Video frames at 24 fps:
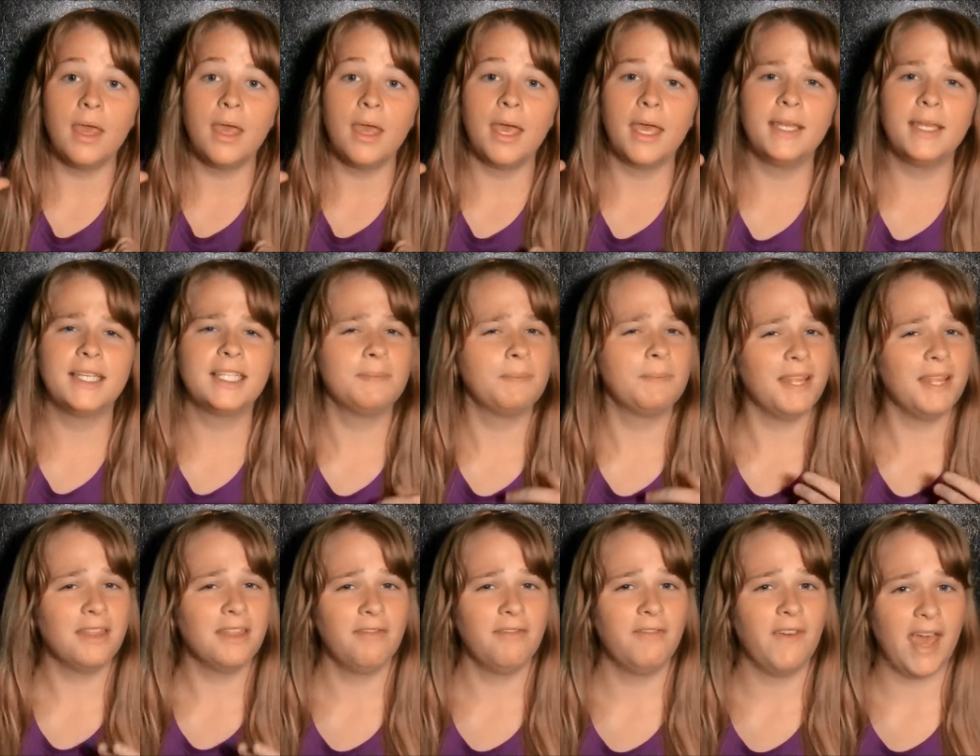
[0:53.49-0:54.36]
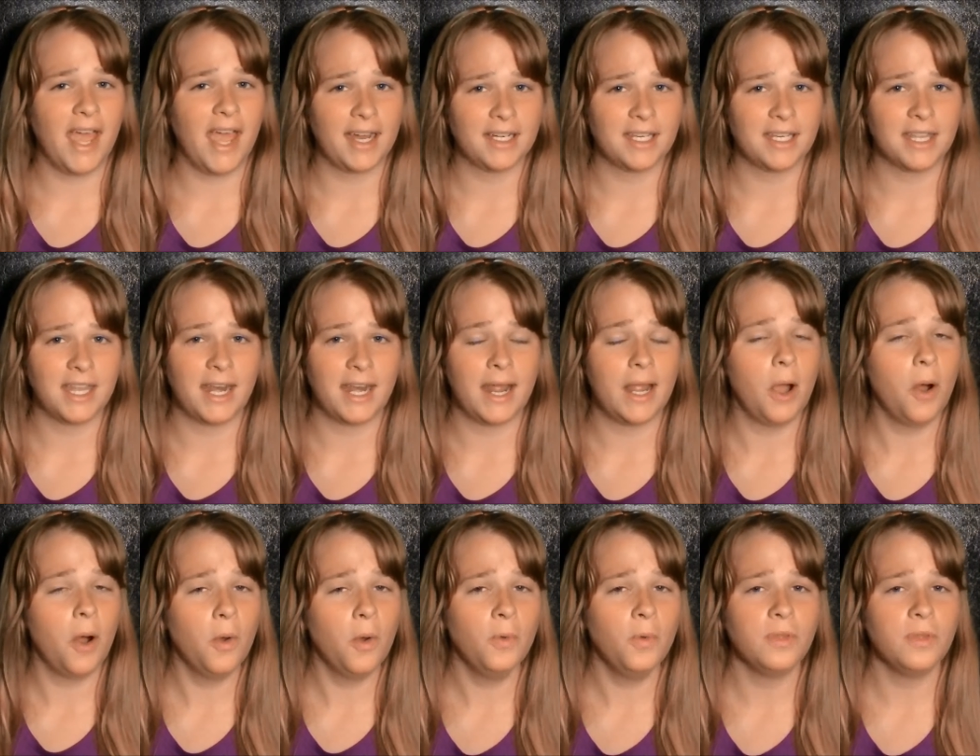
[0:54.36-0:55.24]
And despite the fact that I
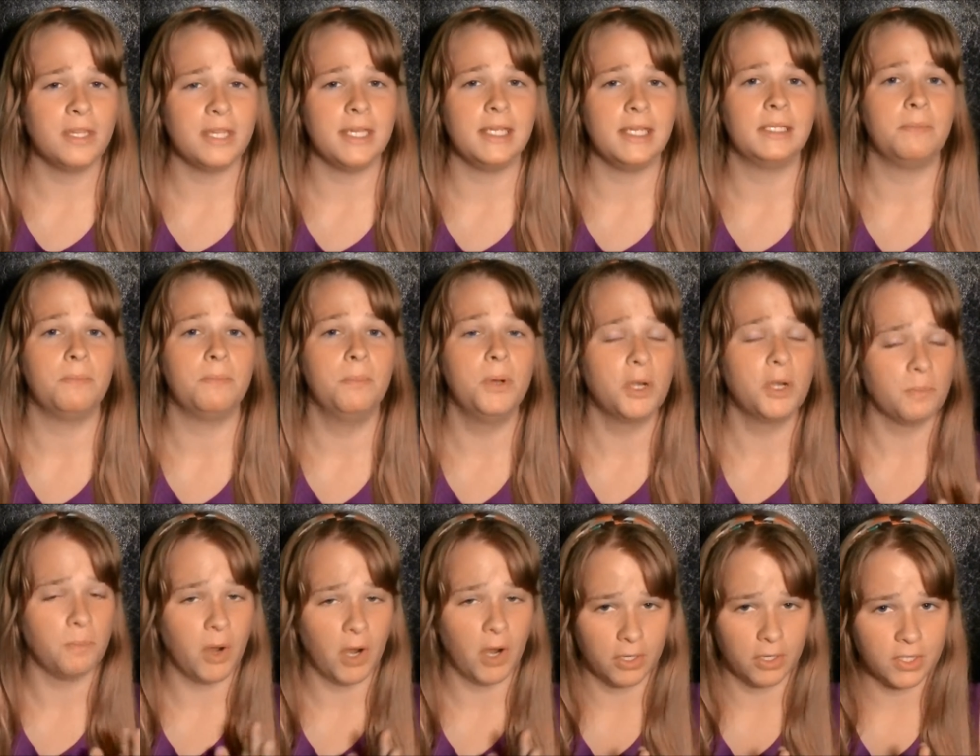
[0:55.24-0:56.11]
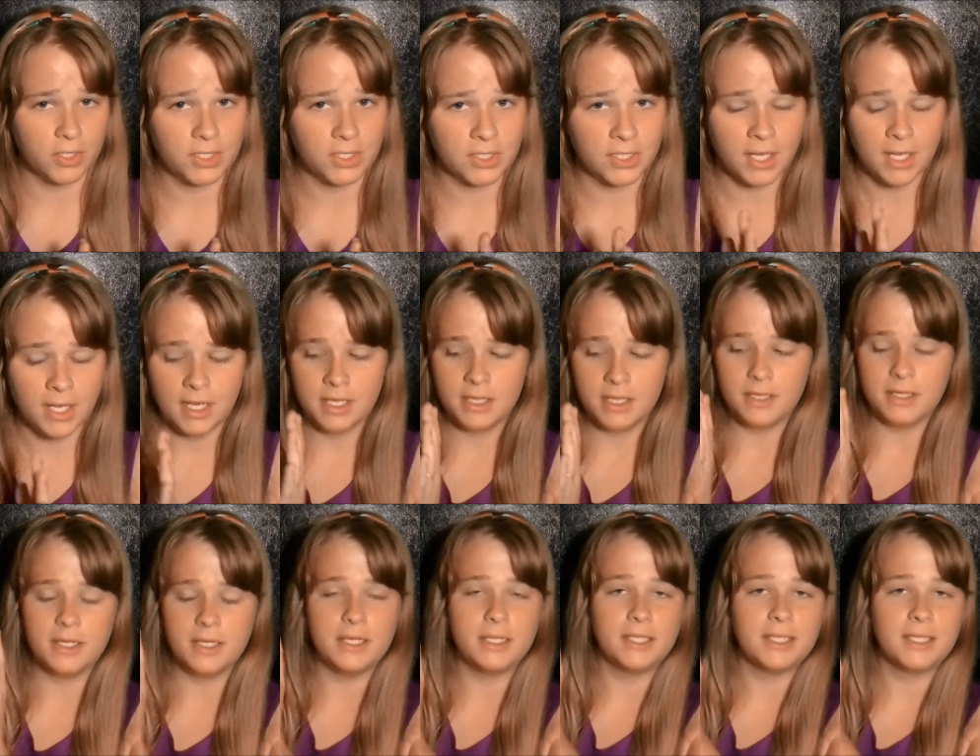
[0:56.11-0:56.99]
own these bookmarks,
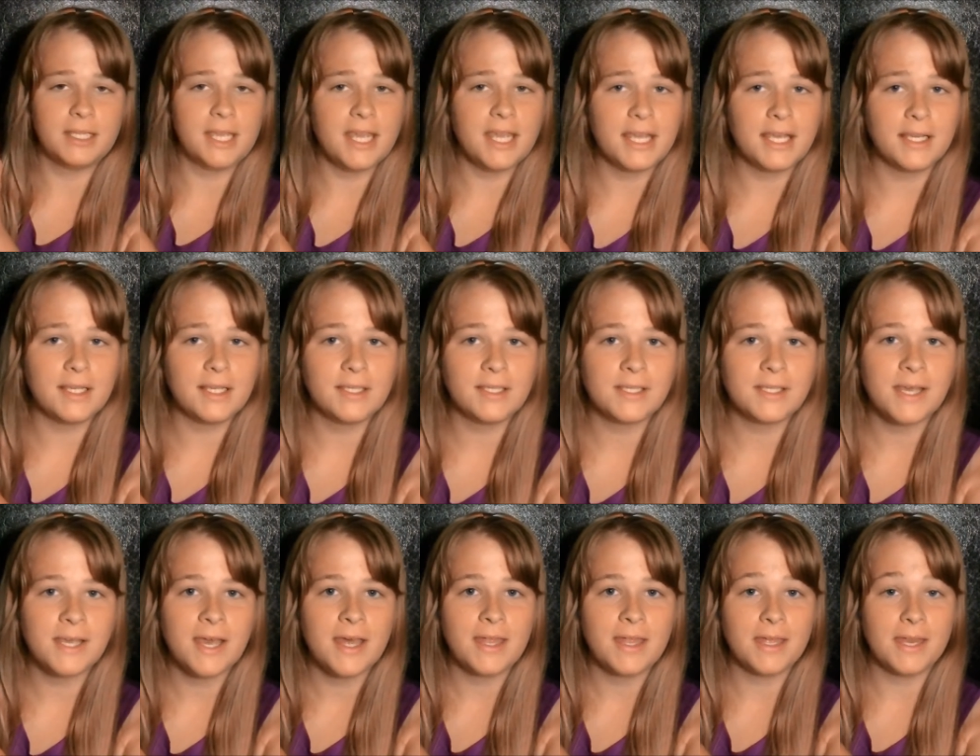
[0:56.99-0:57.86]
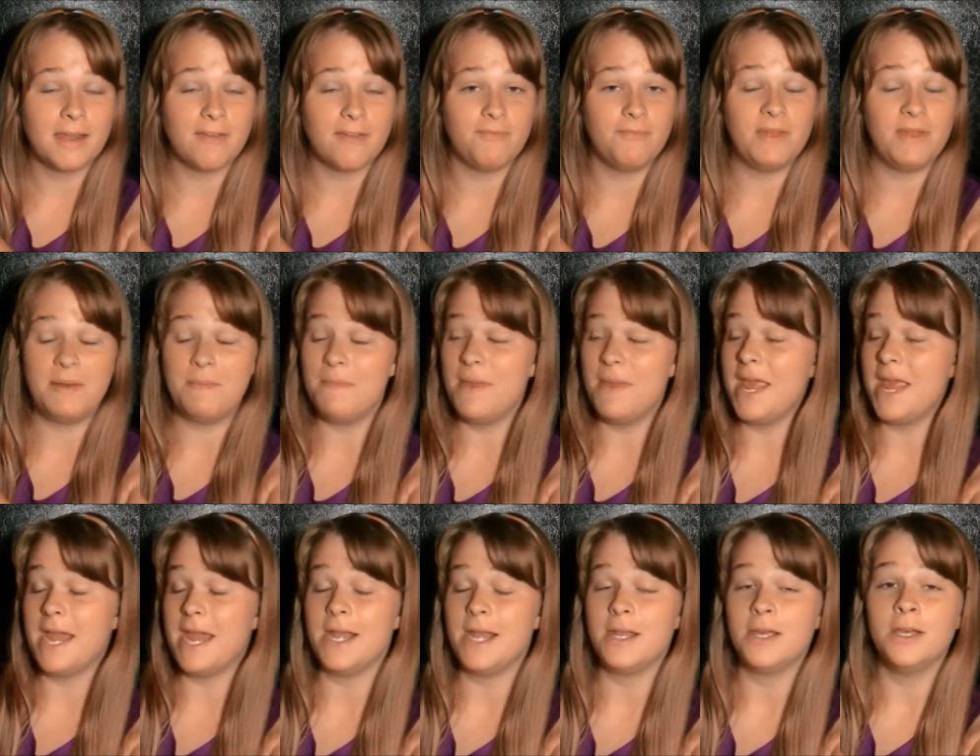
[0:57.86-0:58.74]
these things that have been
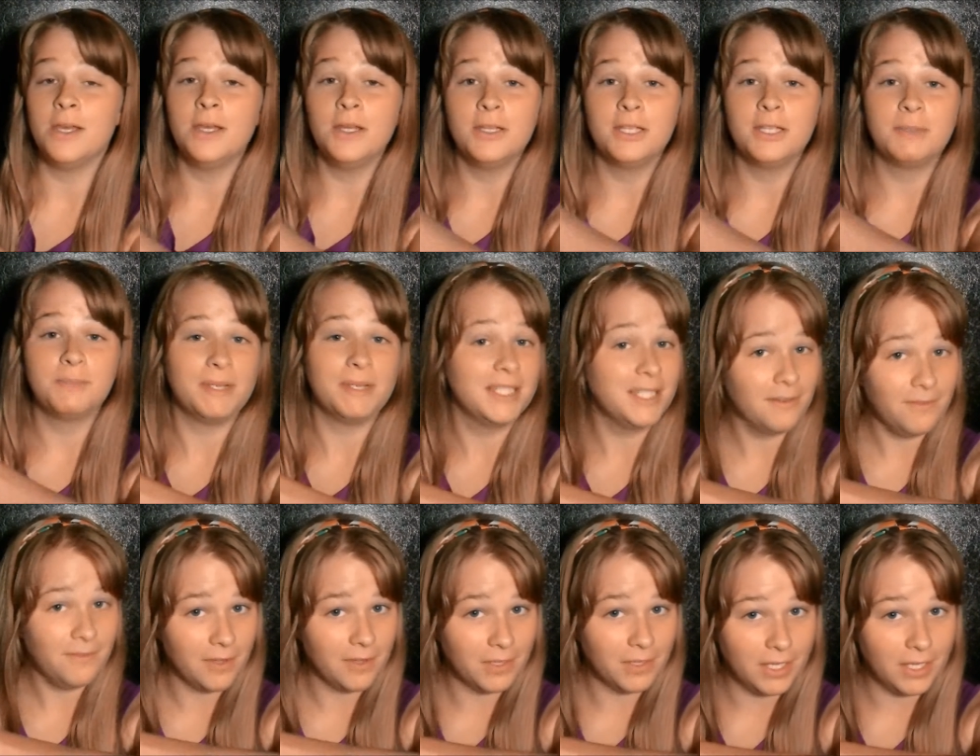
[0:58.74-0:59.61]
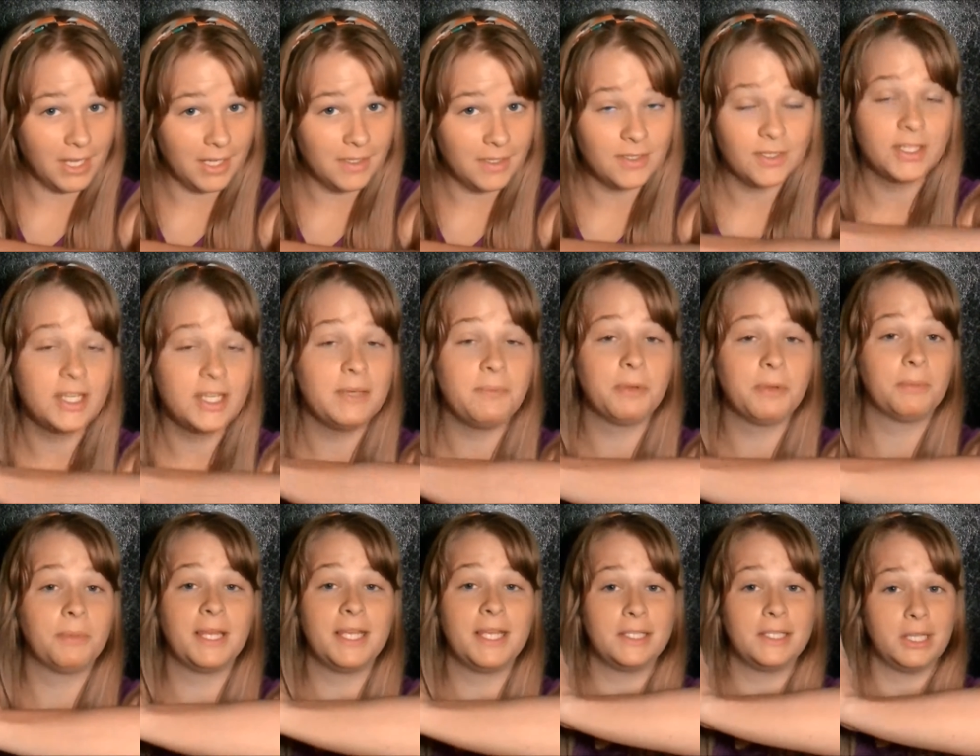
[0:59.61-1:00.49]
made specifically to keep
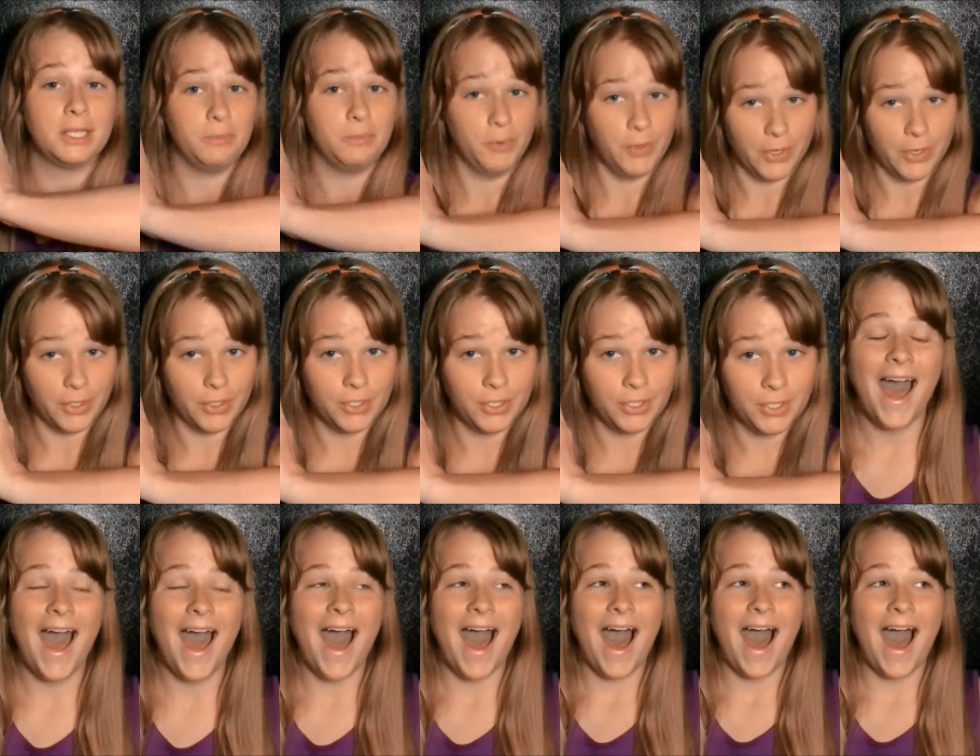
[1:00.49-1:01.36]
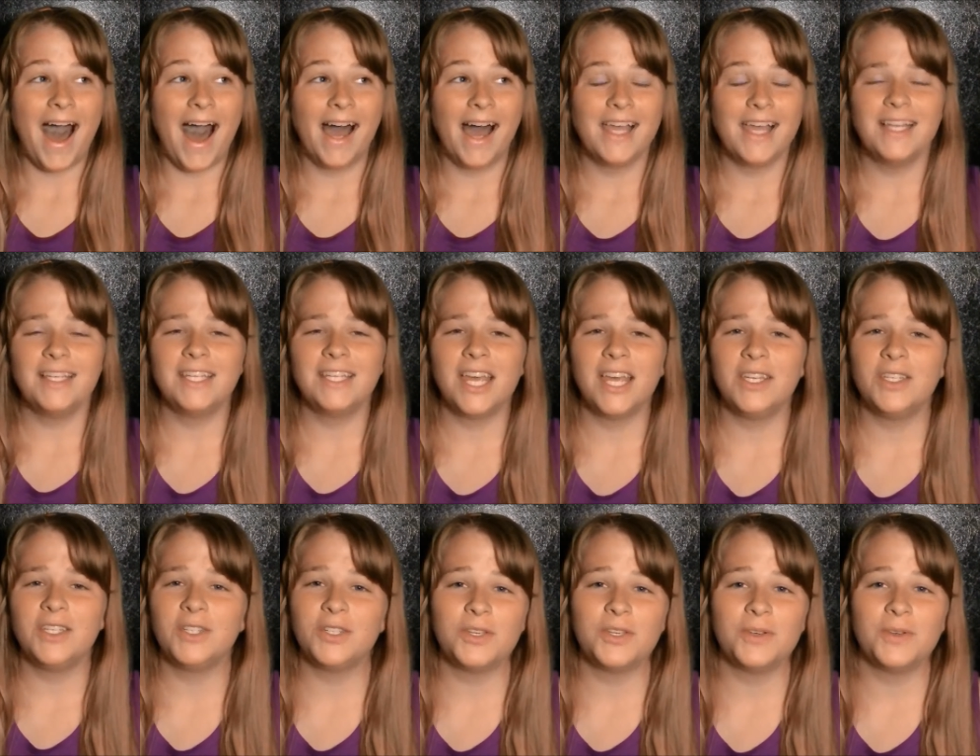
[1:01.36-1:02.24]
your place in a book, I
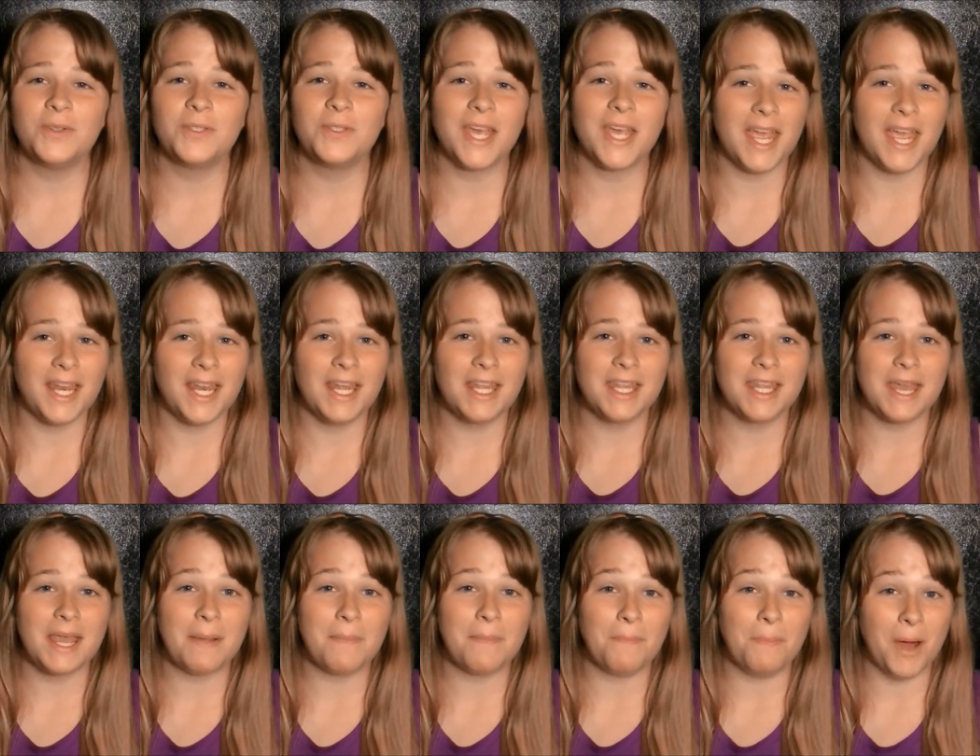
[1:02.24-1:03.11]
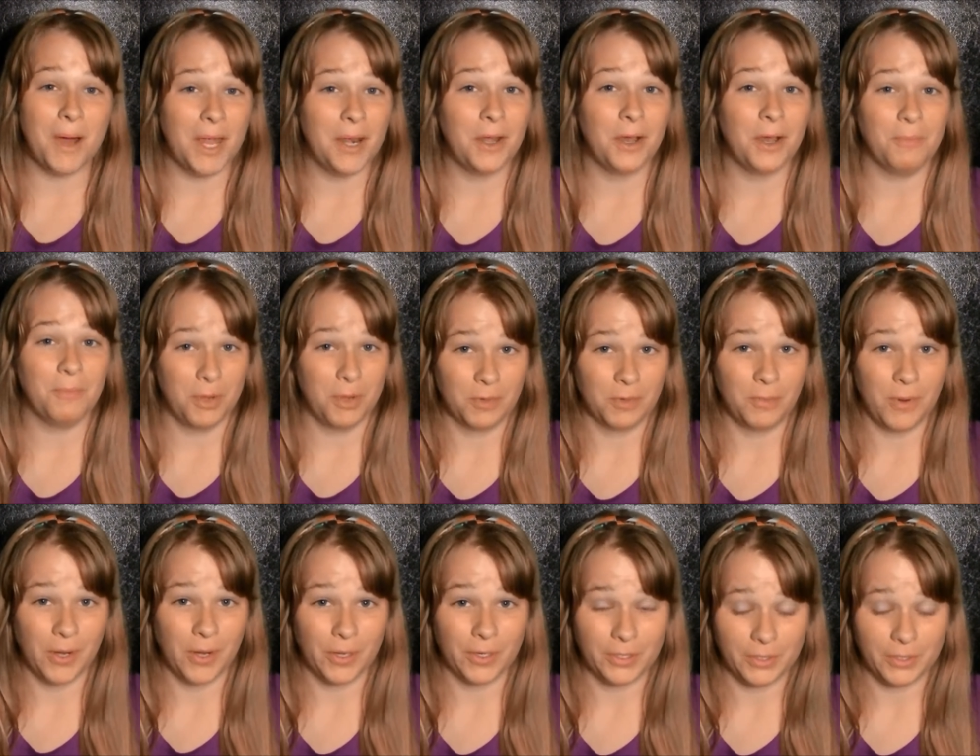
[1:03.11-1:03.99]
tend to use anything but a
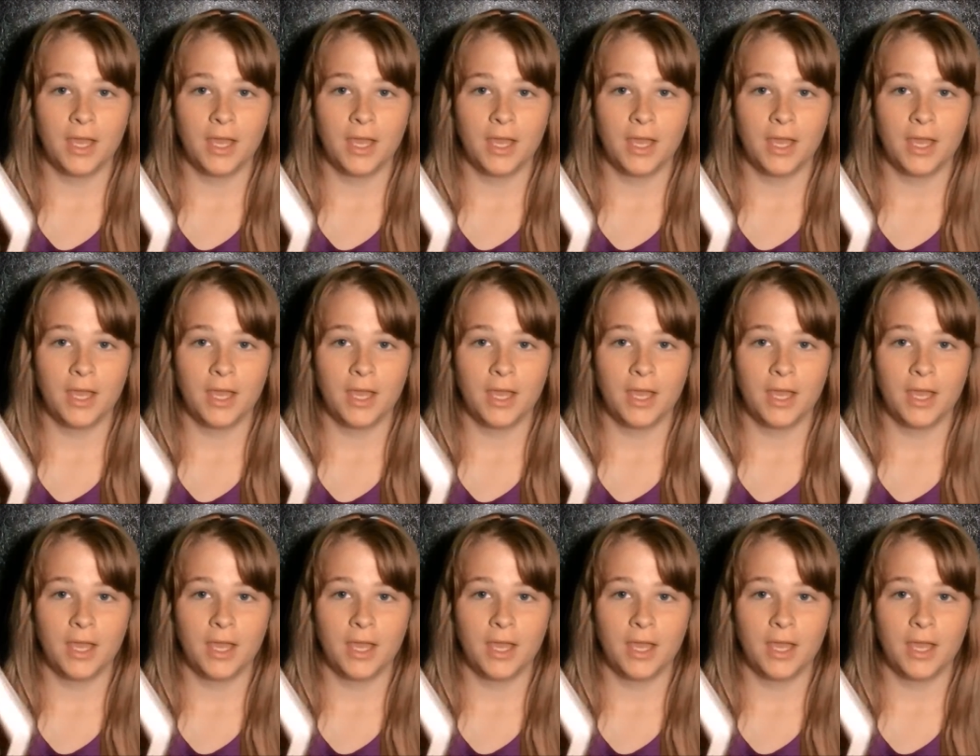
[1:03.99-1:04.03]
bookmark.